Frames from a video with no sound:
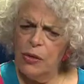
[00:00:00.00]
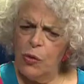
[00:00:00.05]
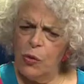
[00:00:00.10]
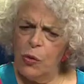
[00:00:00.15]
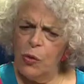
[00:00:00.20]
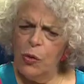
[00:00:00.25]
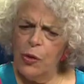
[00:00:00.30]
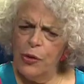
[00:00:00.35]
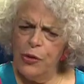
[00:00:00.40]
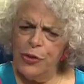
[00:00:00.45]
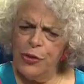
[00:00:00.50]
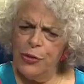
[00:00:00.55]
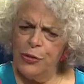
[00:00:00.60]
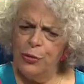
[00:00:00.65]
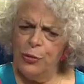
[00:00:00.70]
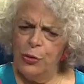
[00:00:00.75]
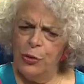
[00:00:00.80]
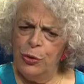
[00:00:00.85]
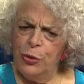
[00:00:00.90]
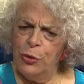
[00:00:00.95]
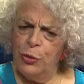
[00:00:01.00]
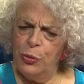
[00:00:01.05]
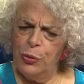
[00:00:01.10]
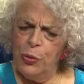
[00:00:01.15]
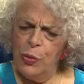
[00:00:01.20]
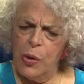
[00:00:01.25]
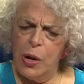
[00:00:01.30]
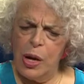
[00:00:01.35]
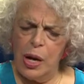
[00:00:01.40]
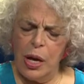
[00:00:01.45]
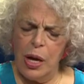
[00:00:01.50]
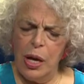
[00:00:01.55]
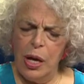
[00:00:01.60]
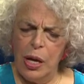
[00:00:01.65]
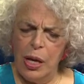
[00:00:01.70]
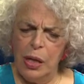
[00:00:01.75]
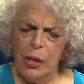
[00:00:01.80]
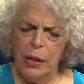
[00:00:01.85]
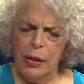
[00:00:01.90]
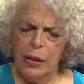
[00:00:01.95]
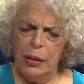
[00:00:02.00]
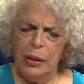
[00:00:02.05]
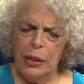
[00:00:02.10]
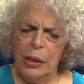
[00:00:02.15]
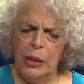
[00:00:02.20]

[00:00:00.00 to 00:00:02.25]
all through uh,